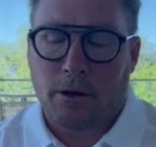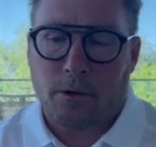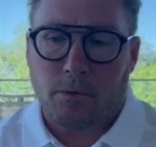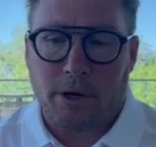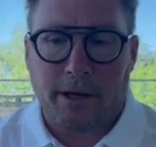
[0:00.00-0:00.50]

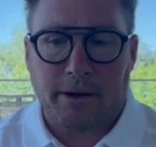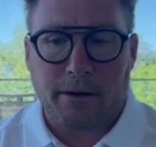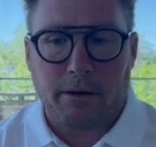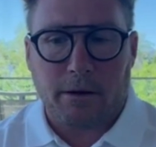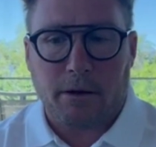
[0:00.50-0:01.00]

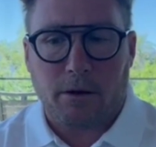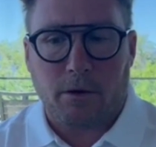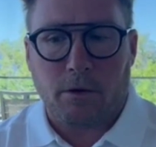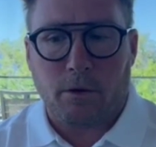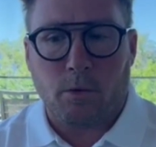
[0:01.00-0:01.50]
really,
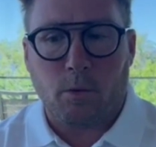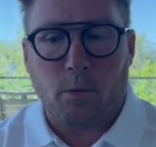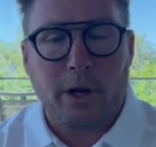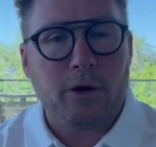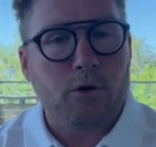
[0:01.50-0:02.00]
you know,
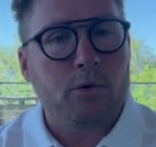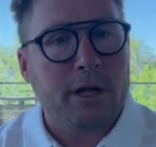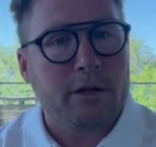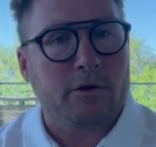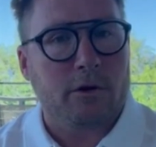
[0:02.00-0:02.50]
we do
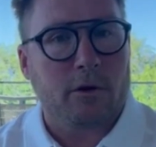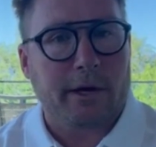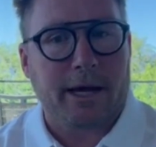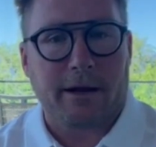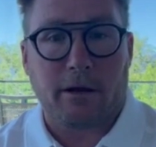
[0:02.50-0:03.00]
need to look
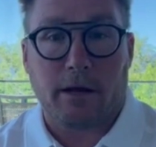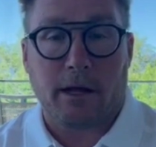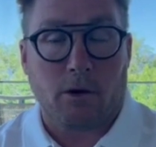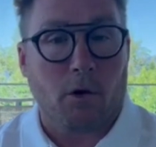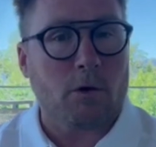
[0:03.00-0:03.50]
at,
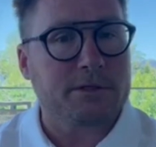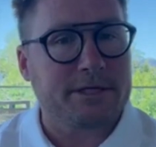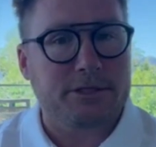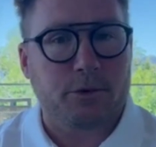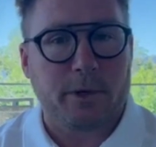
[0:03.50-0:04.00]
at all
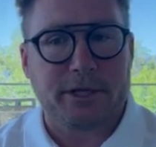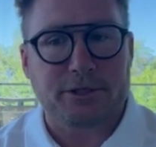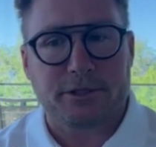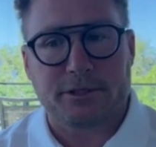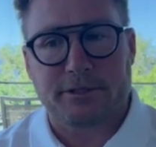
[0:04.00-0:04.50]

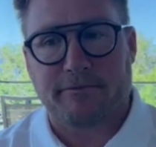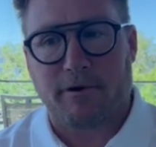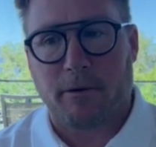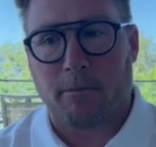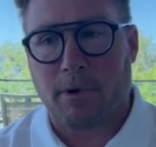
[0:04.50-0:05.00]
situations
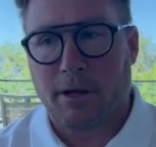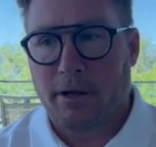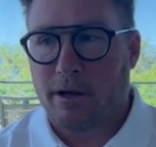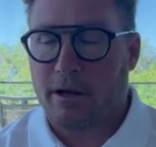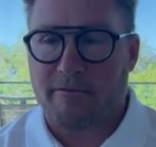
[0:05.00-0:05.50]
from,
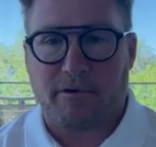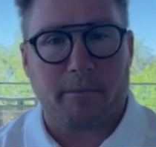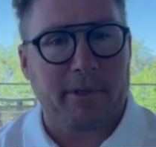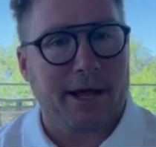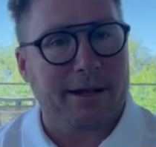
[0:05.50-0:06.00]
uh,
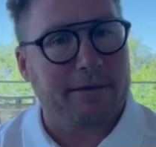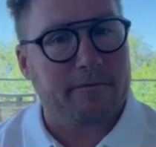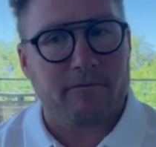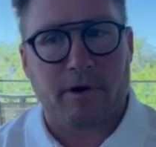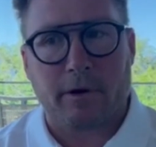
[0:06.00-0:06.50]
from that
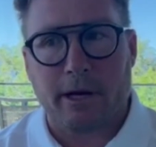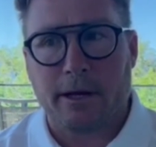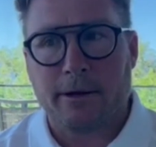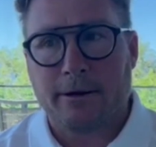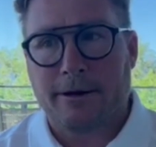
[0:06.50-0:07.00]
very
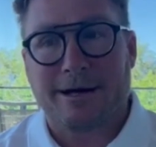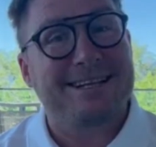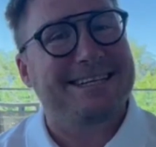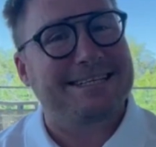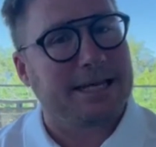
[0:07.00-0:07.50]
uh,
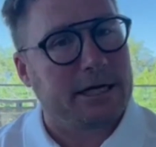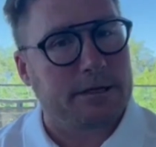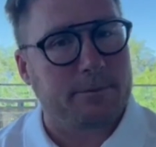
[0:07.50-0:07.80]
distinct